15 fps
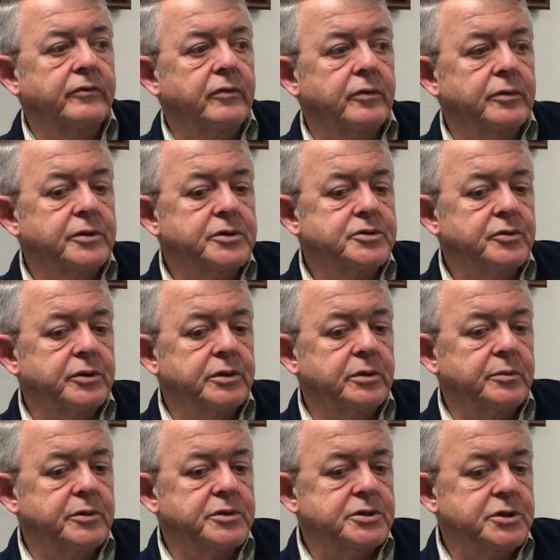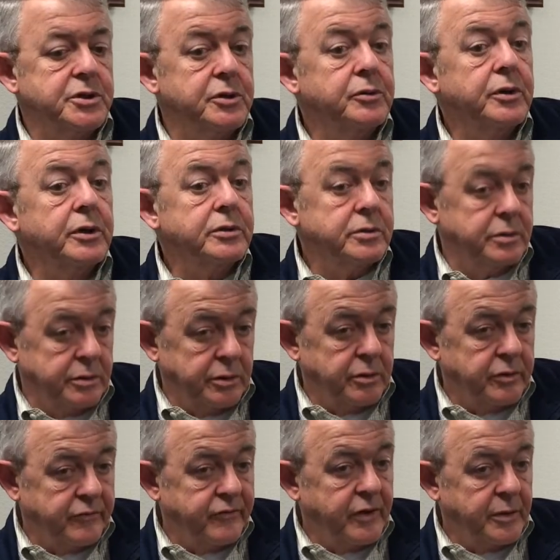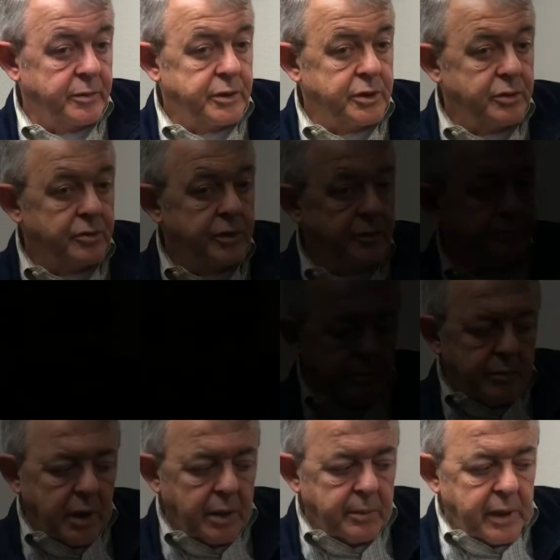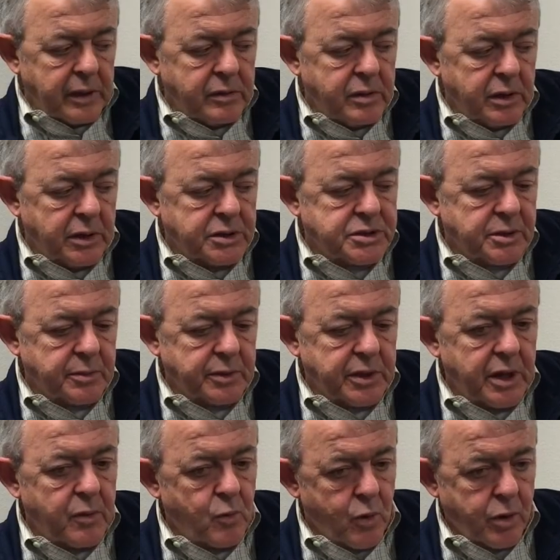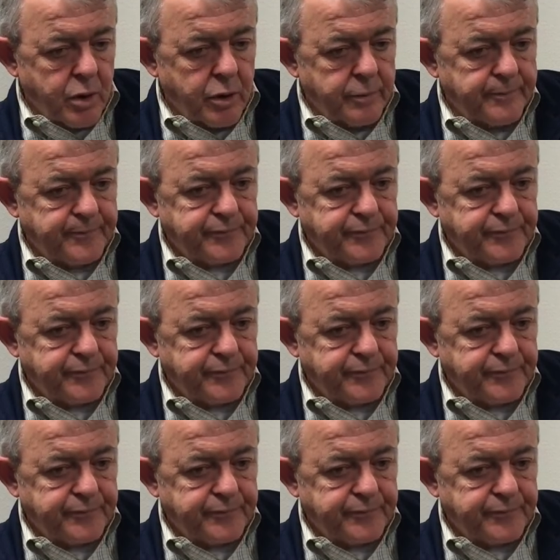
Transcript: learn to treat them as a unit, you know, a family unit. Mm-hmm. My main thing is I'm a networker.